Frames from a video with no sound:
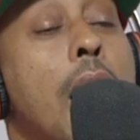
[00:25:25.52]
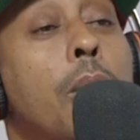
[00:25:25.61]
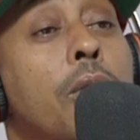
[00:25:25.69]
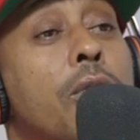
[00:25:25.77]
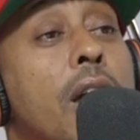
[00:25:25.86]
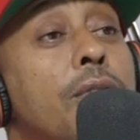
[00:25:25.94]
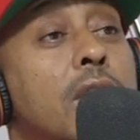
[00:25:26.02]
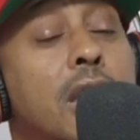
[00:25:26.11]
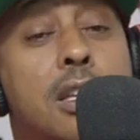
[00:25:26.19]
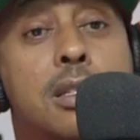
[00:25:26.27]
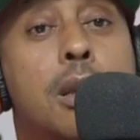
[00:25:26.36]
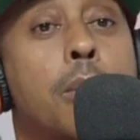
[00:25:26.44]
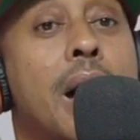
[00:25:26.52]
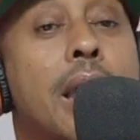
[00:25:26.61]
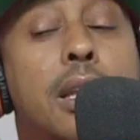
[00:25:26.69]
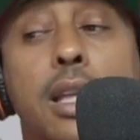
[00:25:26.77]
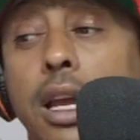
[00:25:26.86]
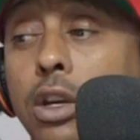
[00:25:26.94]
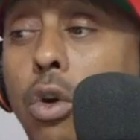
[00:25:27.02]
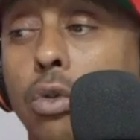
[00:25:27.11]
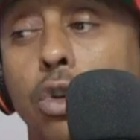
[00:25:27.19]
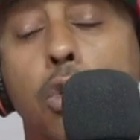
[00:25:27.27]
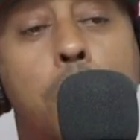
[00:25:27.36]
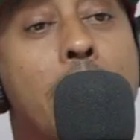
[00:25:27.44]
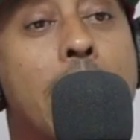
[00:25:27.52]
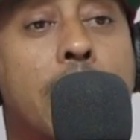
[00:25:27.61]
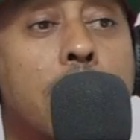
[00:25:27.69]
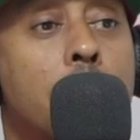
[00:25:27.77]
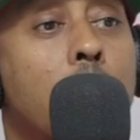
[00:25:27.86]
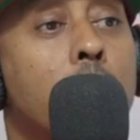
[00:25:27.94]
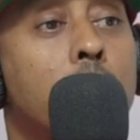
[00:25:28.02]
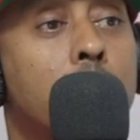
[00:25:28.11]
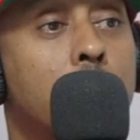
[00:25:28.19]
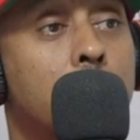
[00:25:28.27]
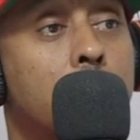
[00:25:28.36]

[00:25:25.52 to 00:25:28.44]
I would rather get somebody that don't nobody know.